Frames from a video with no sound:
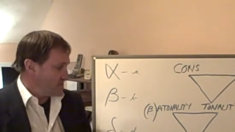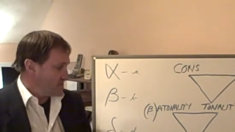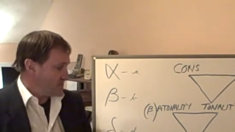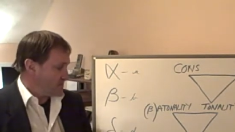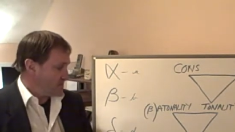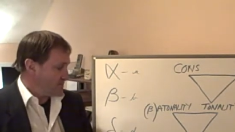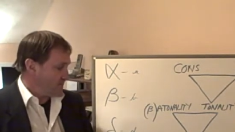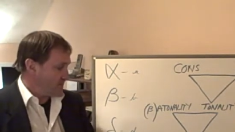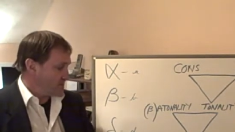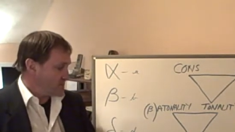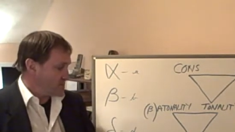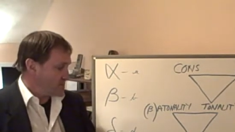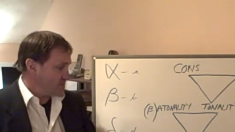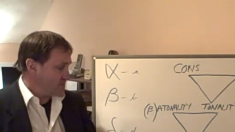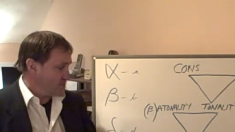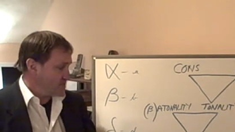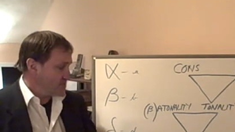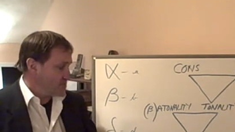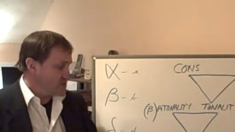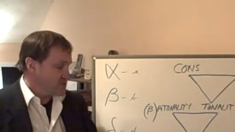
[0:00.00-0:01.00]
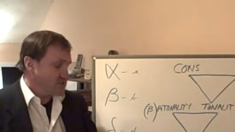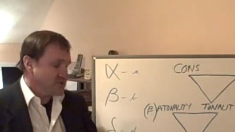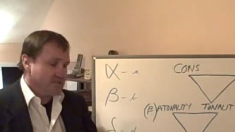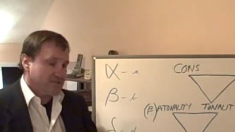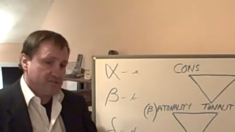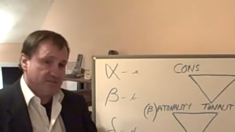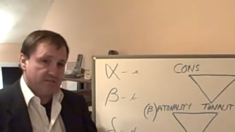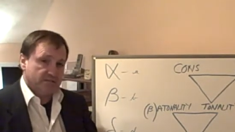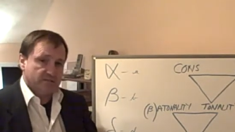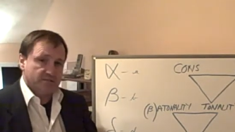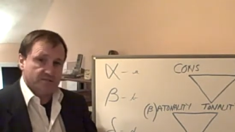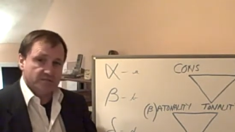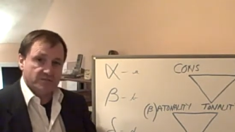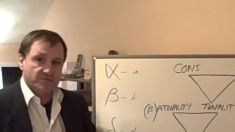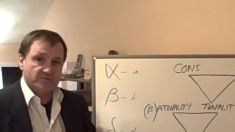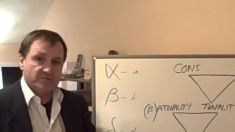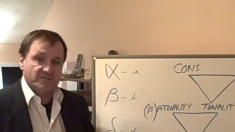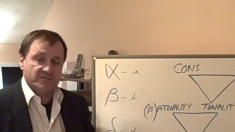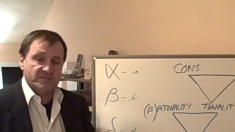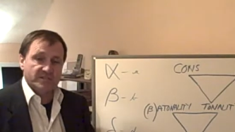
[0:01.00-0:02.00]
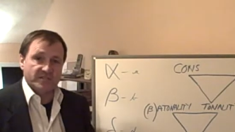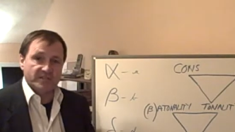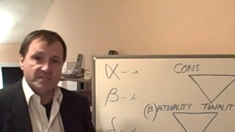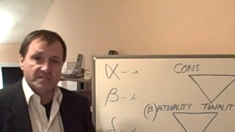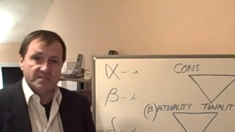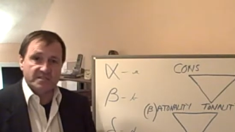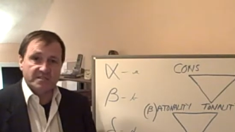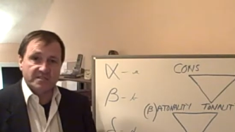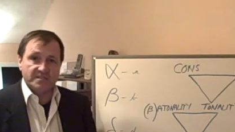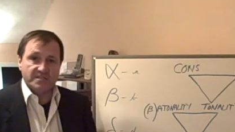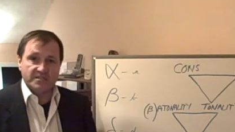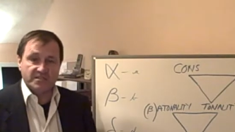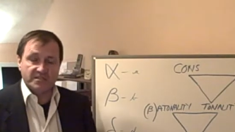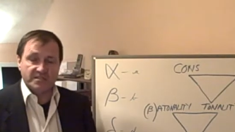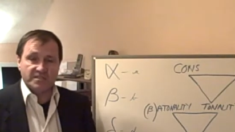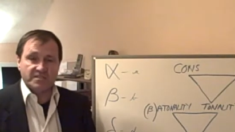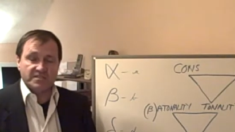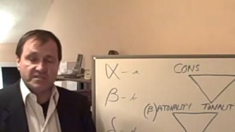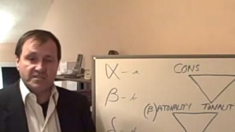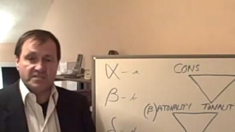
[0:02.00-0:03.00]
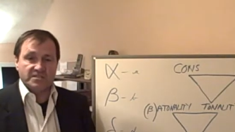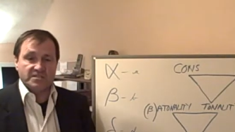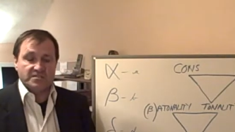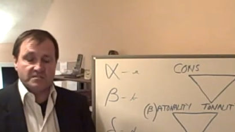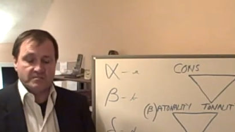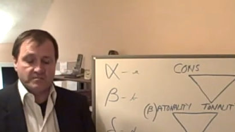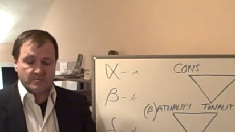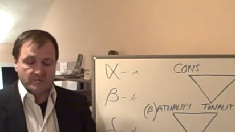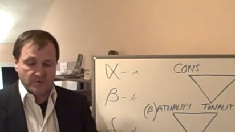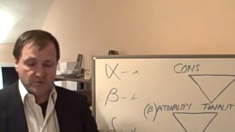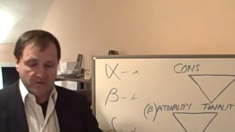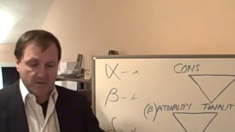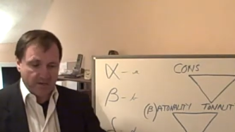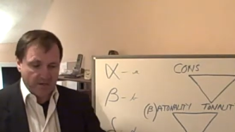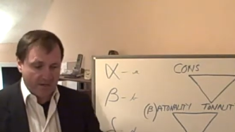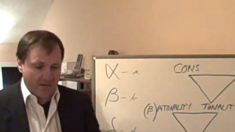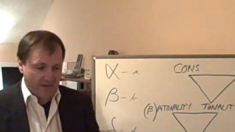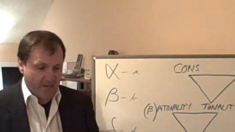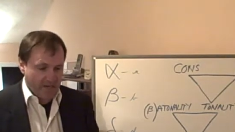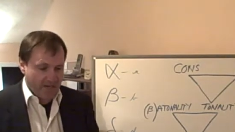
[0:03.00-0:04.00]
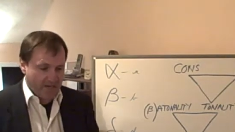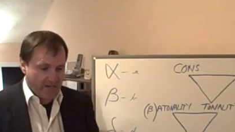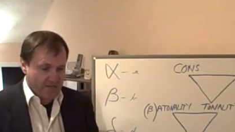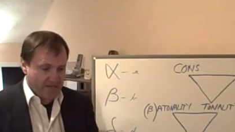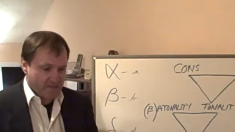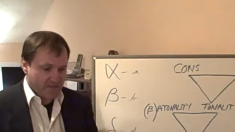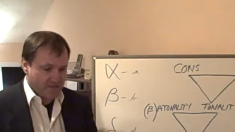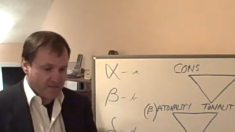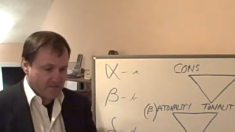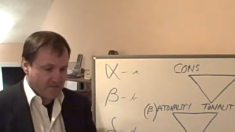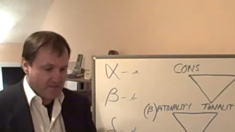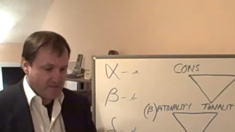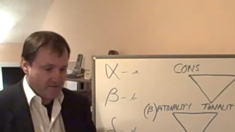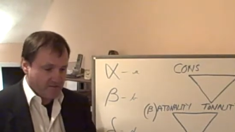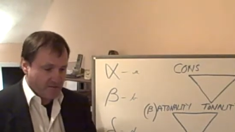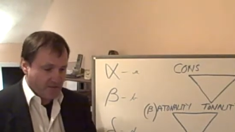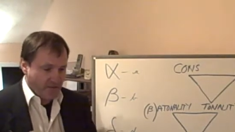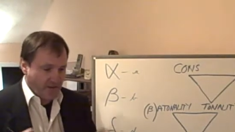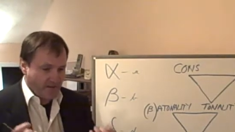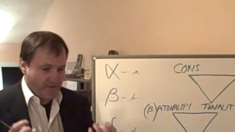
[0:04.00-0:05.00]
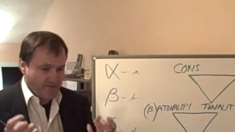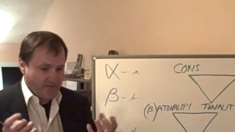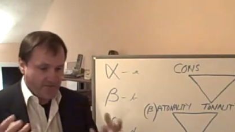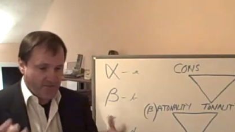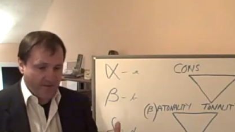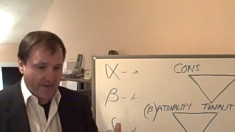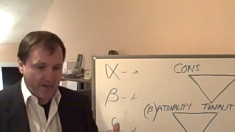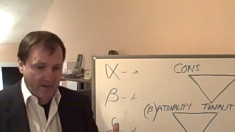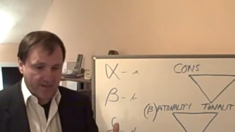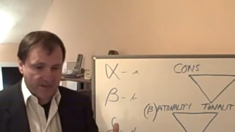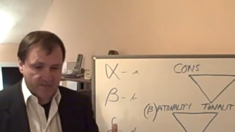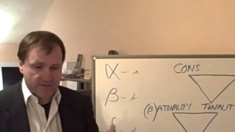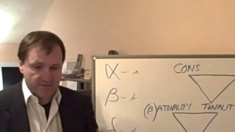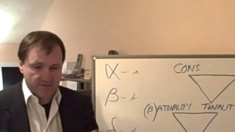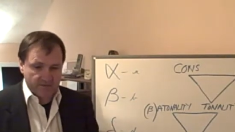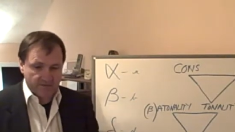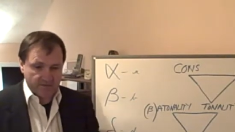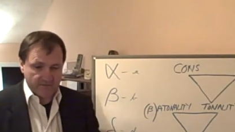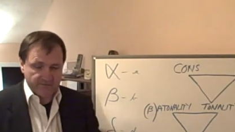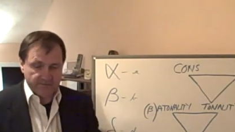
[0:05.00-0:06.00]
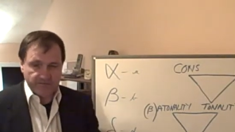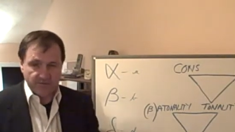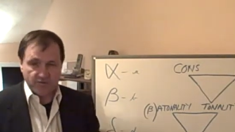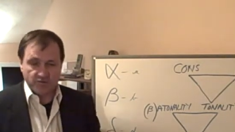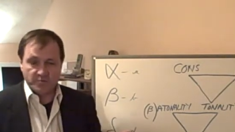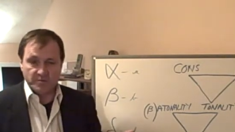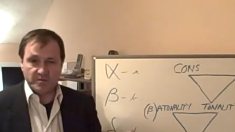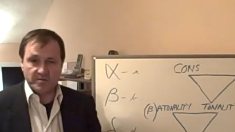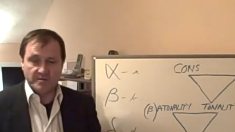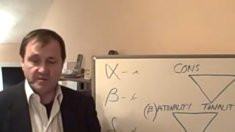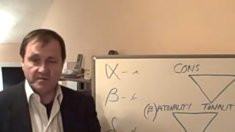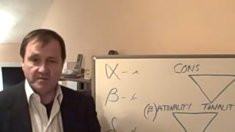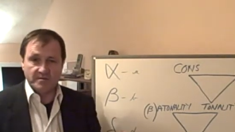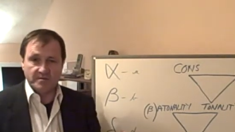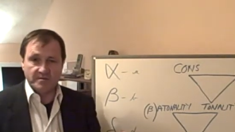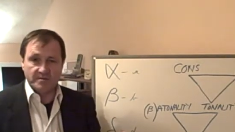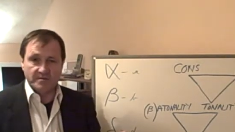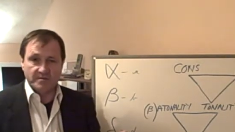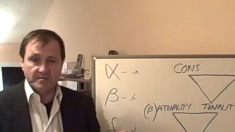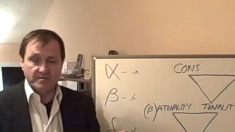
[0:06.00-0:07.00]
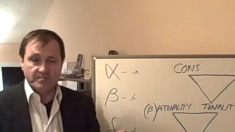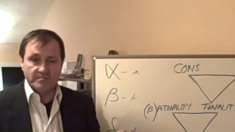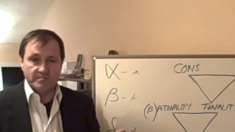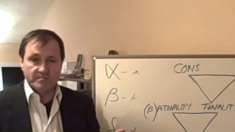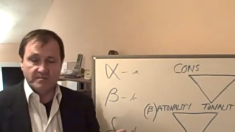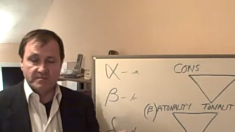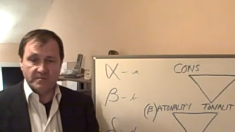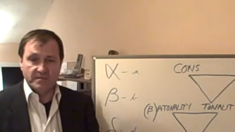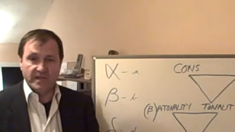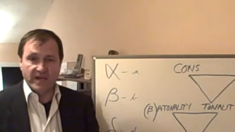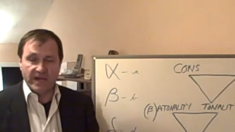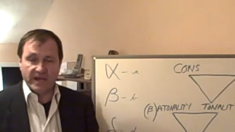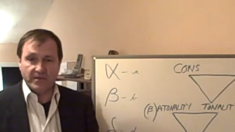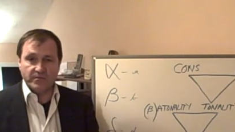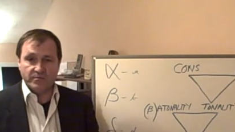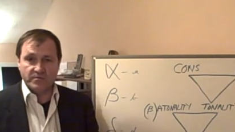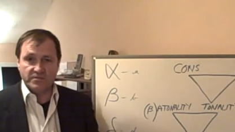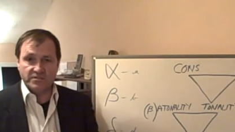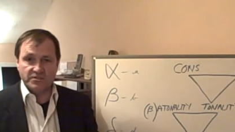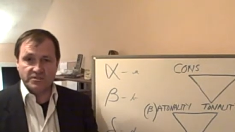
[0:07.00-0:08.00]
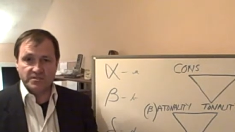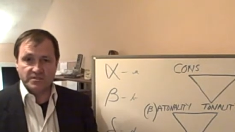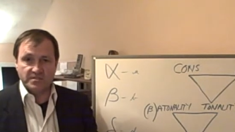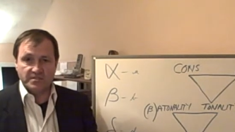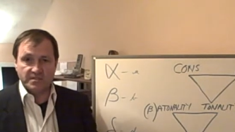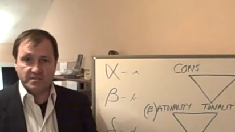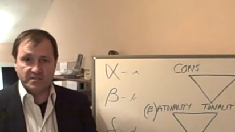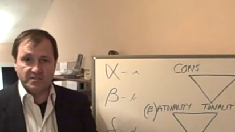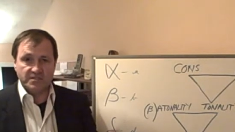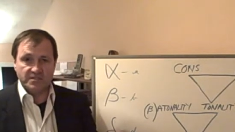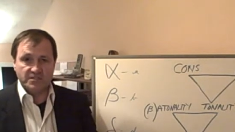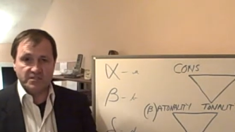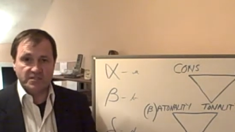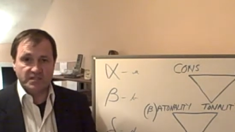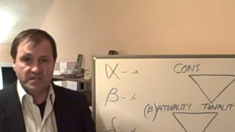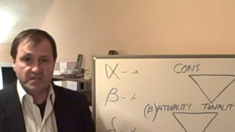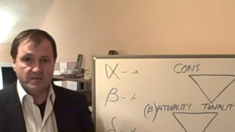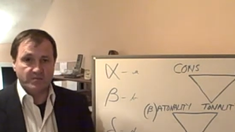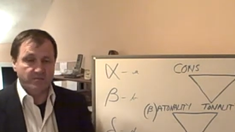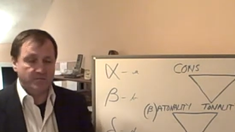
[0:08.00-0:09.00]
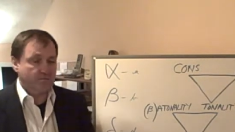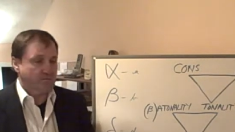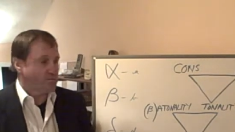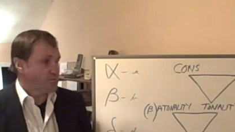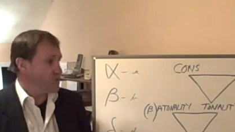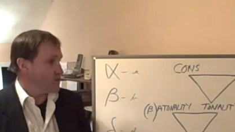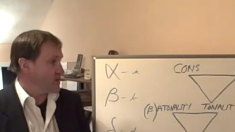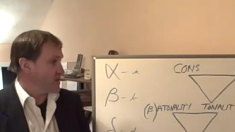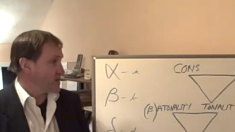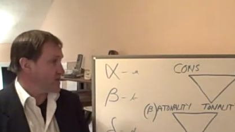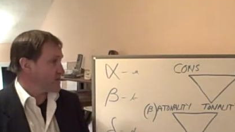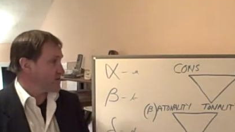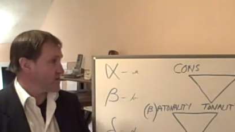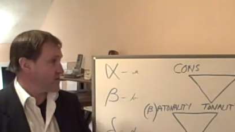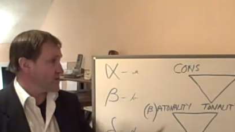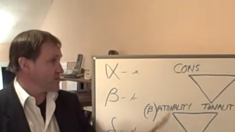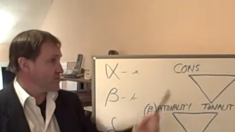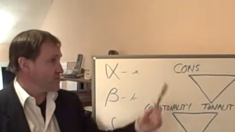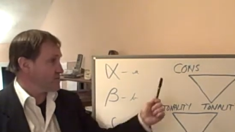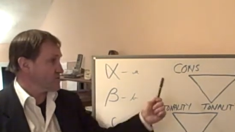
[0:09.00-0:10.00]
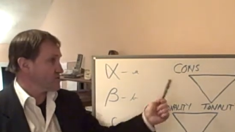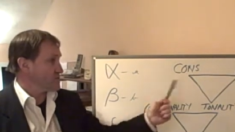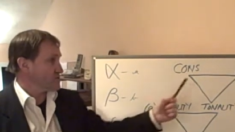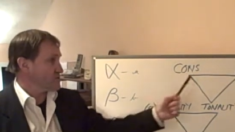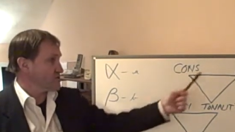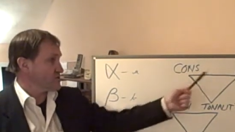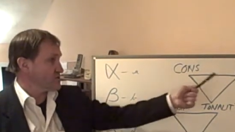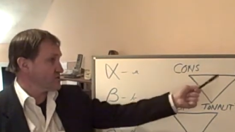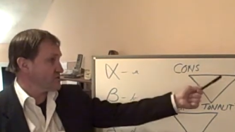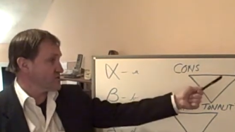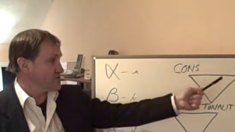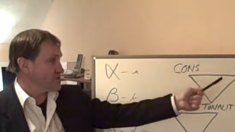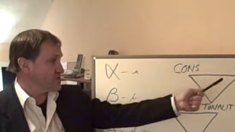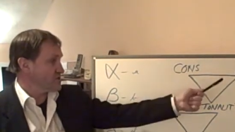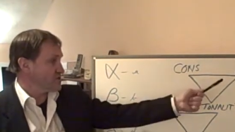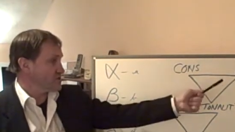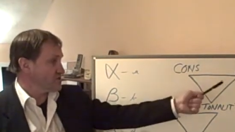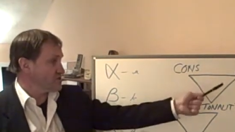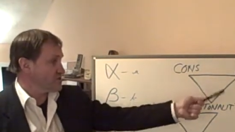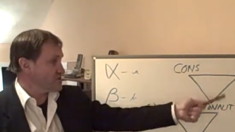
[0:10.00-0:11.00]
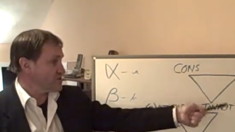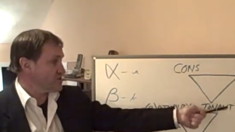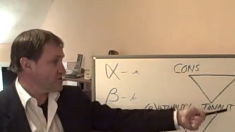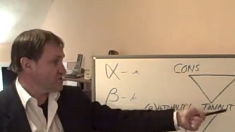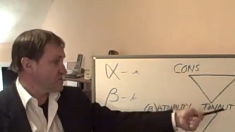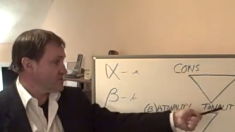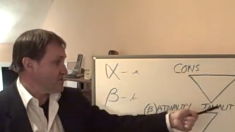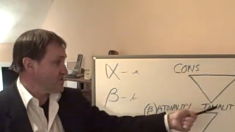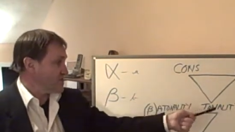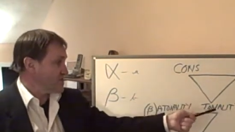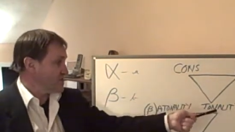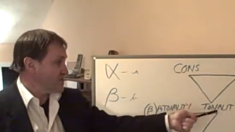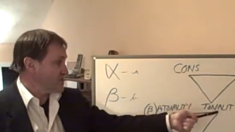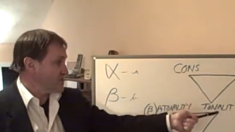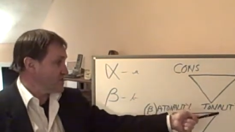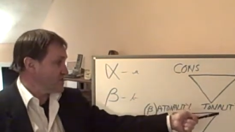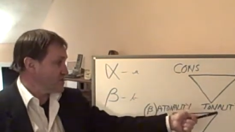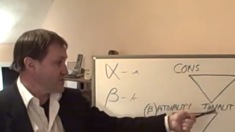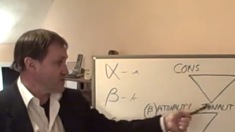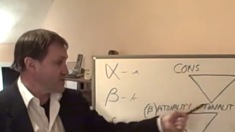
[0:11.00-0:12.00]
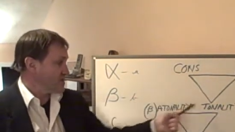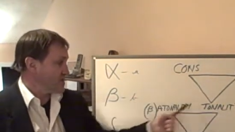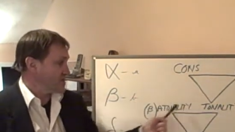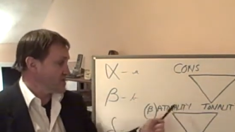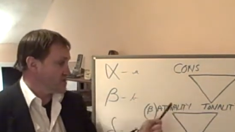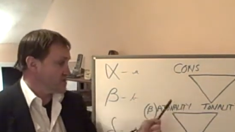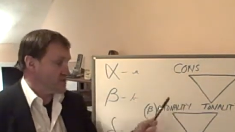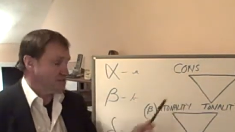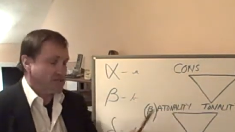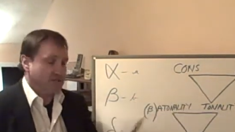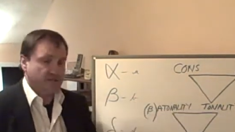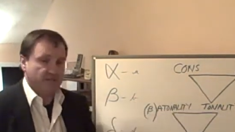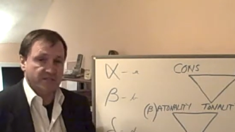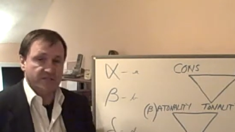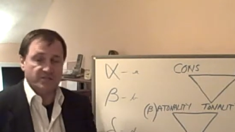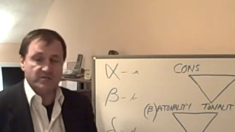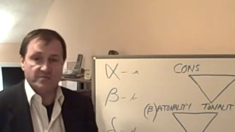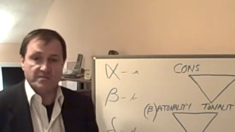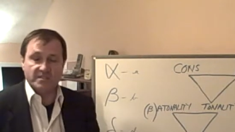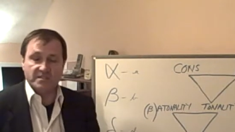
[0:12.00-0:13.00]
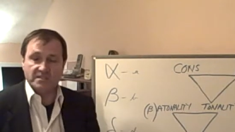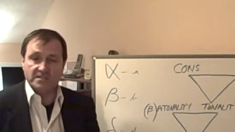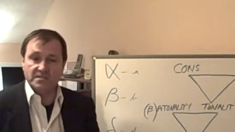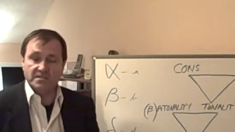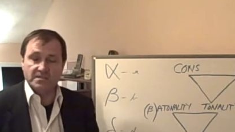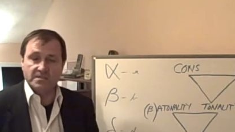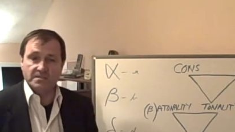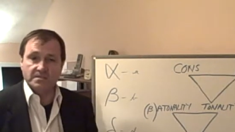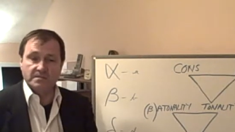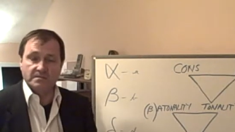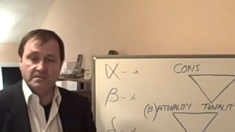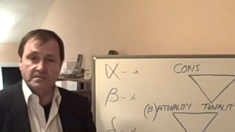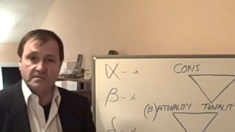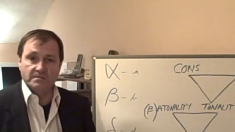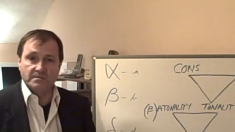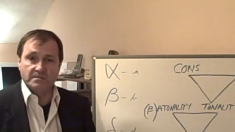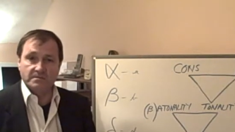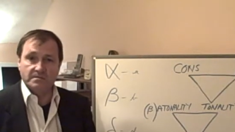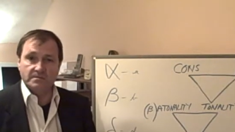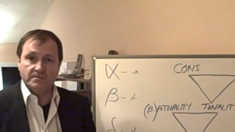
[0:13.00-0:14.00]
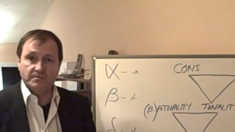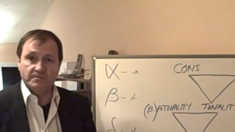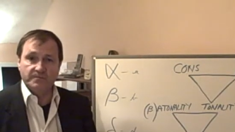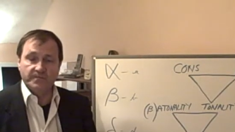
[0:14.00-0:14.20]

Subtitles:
As far as I'm concerned, Newtonality exists as a fact of human language in the same way that consonance and dissonance, tonality and atonality do.